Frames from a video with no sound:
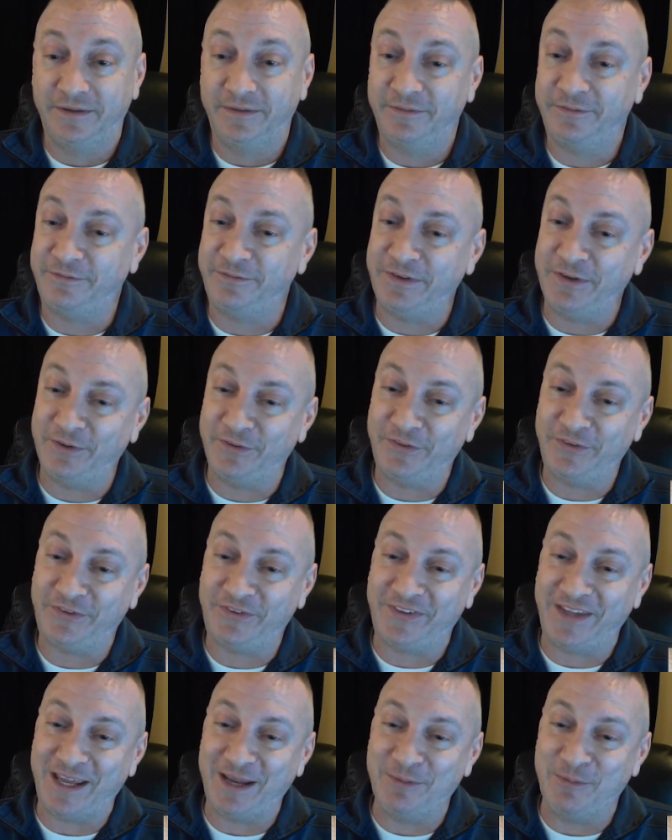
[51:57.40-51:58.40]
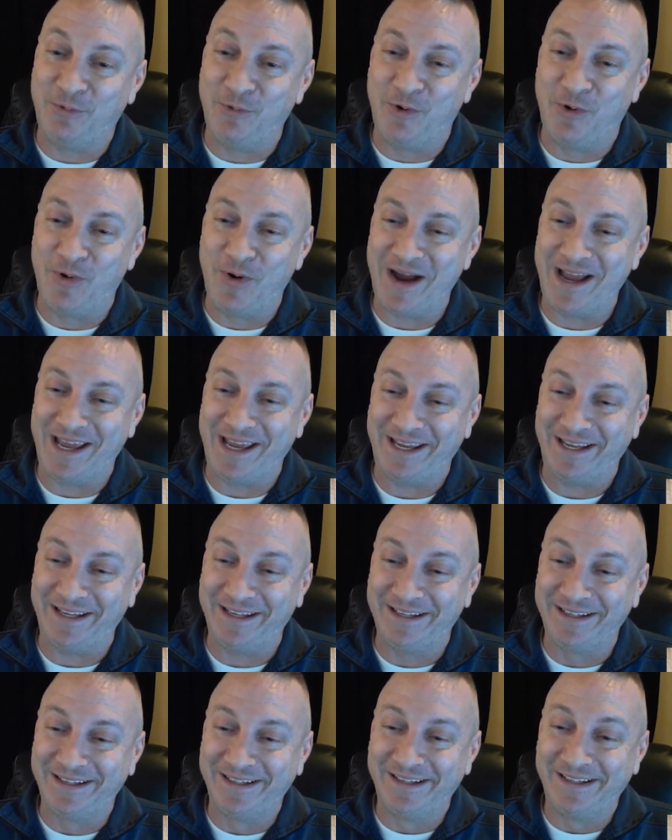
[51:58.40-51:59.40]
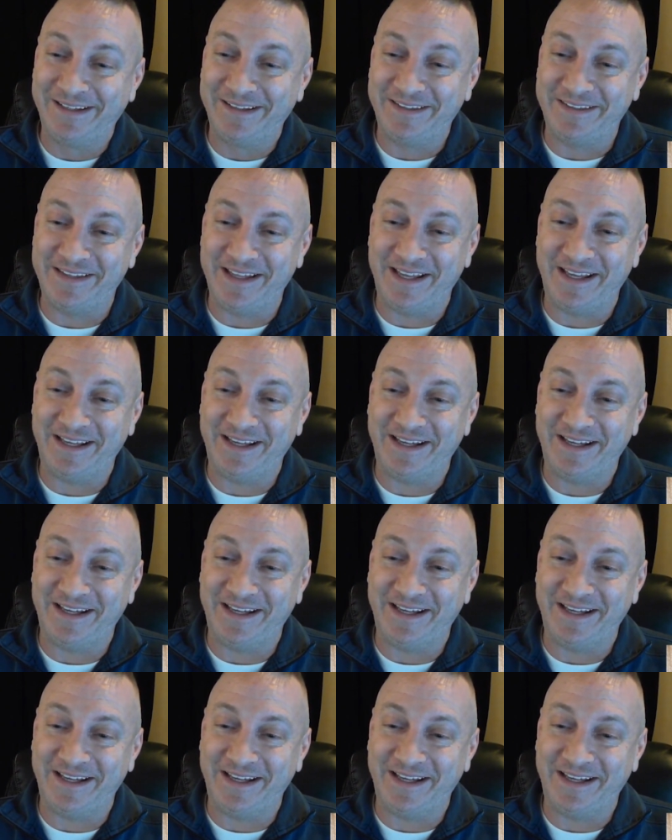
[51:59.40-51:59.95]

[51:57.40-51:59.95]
feel the same way. They